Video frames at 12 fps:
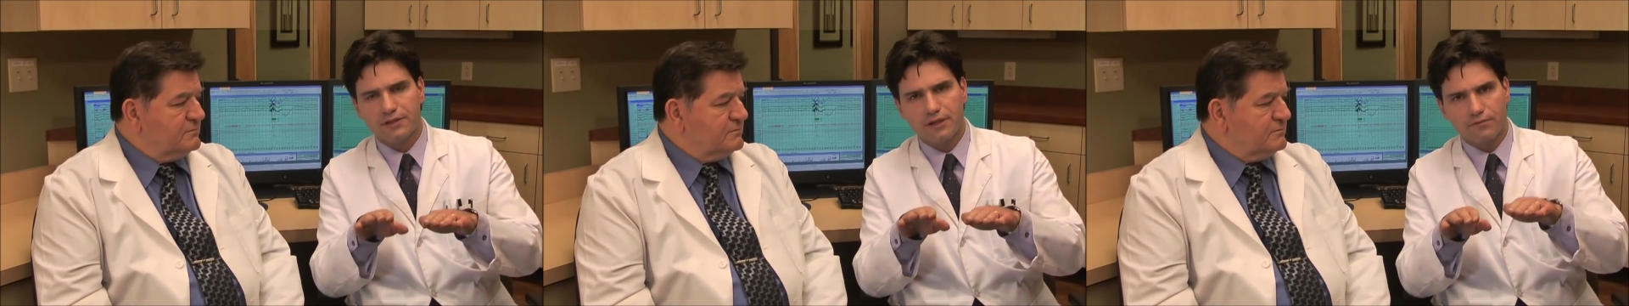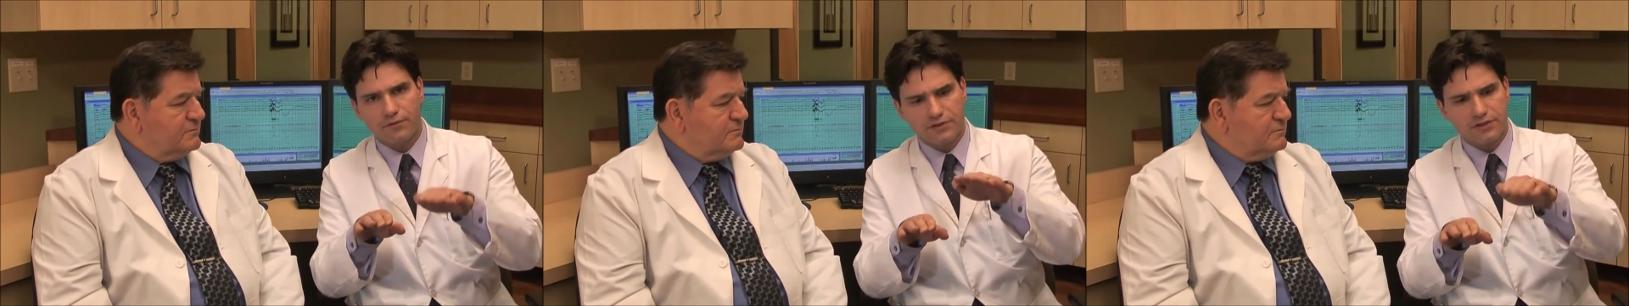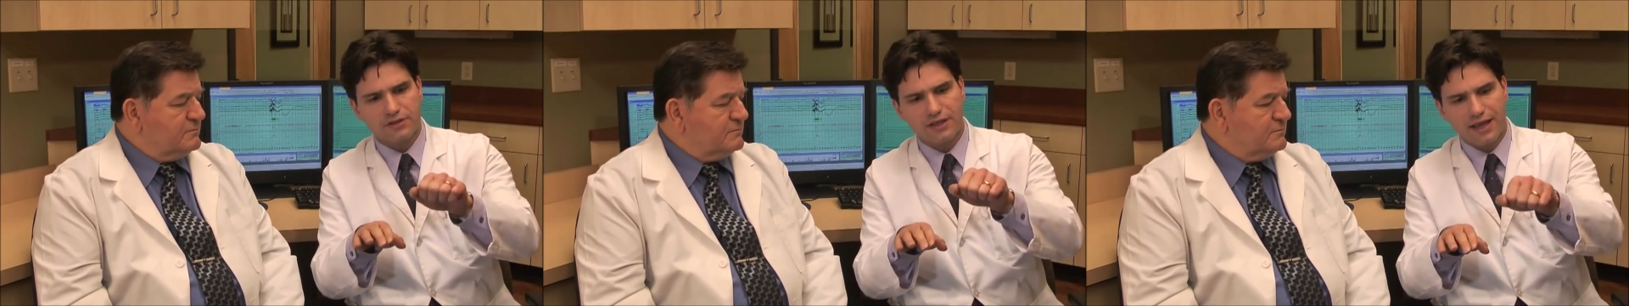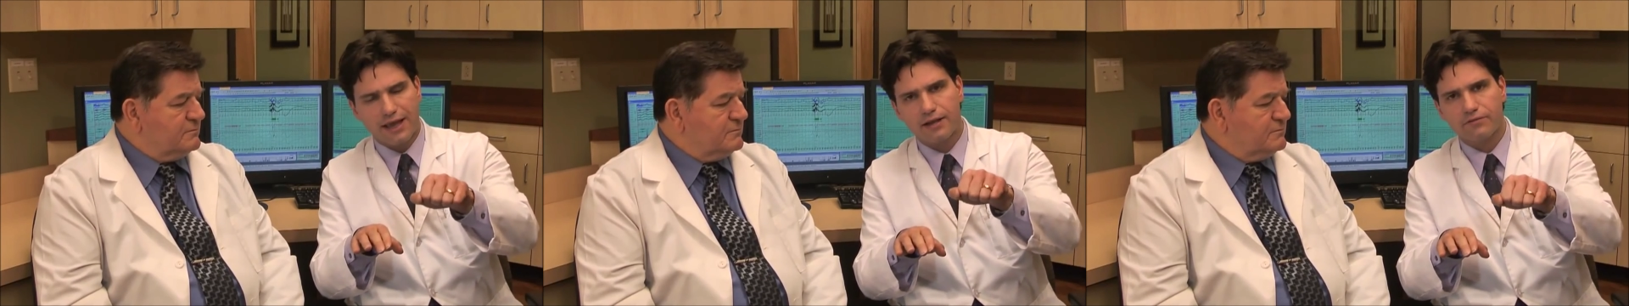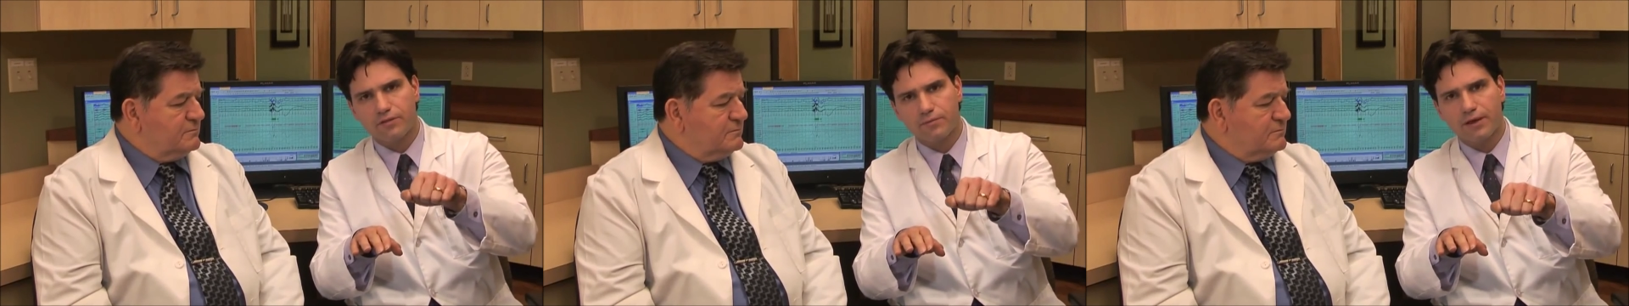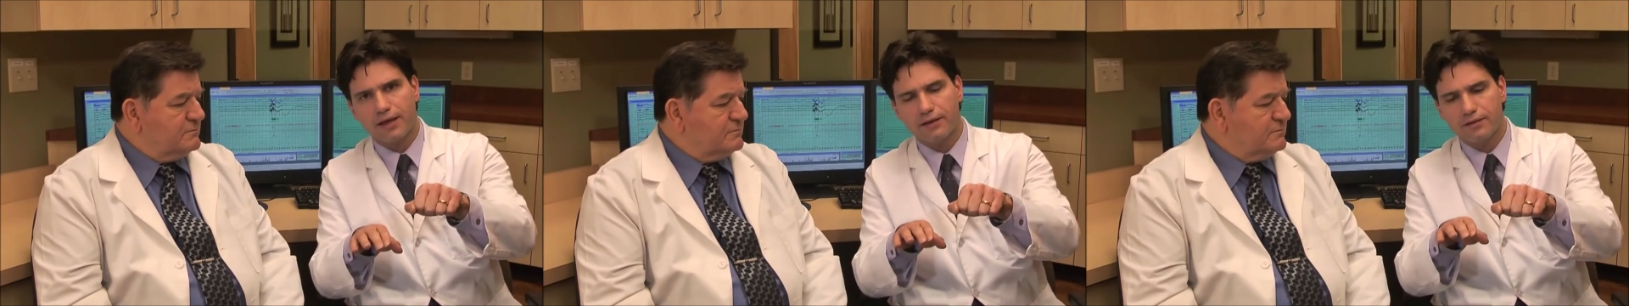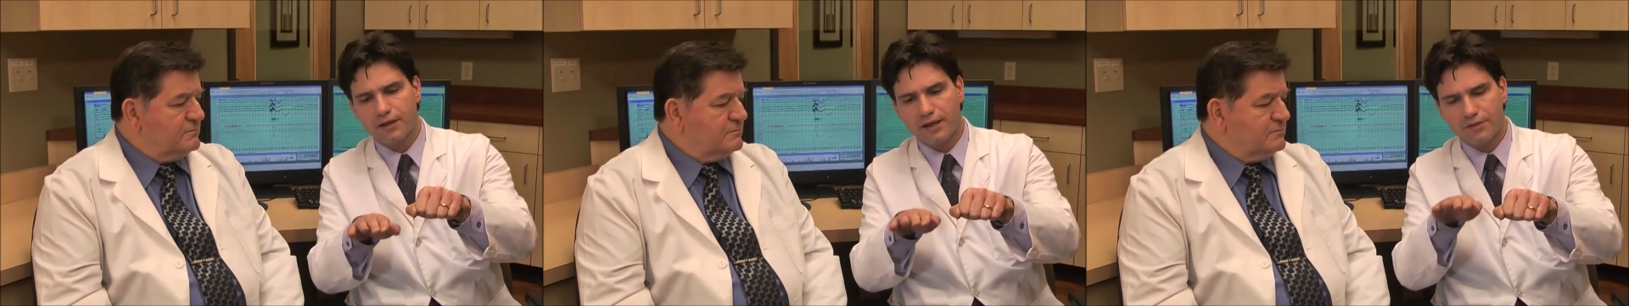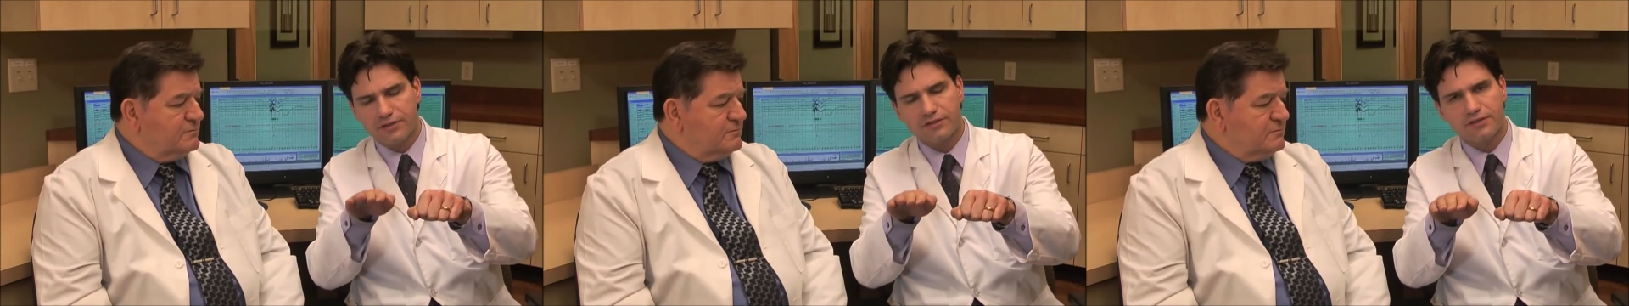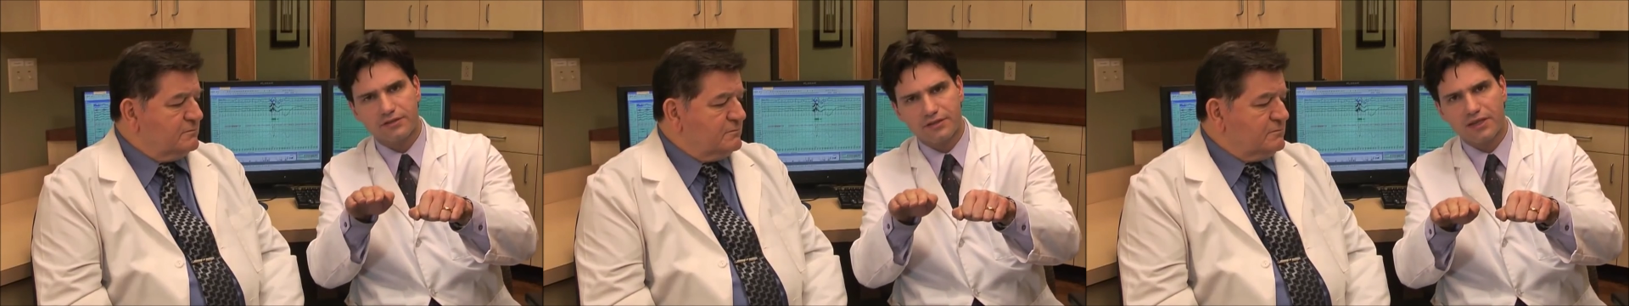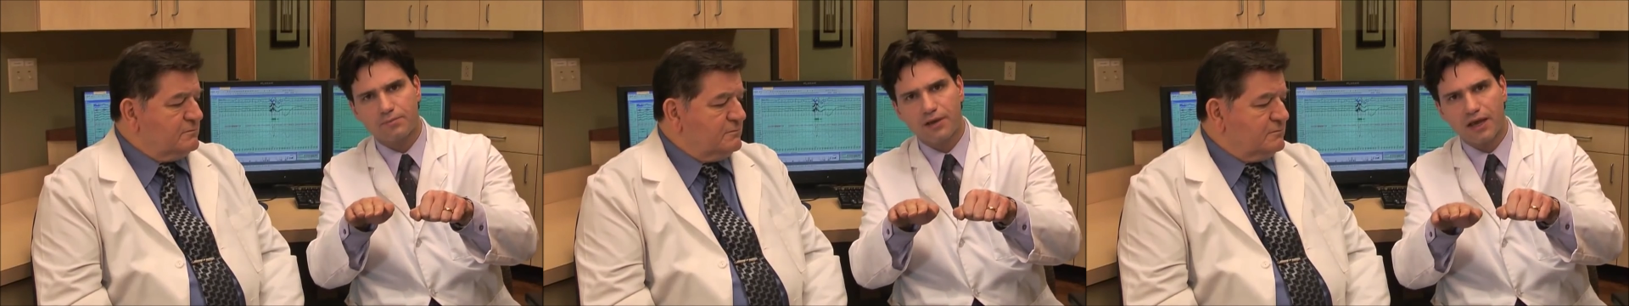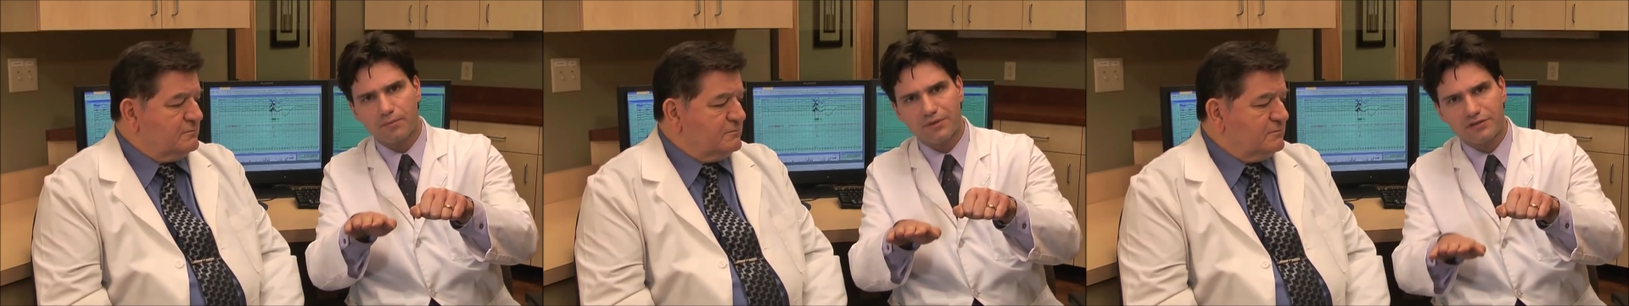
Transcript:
Speaker 1: if this is the head of the bed and this is the CPAP,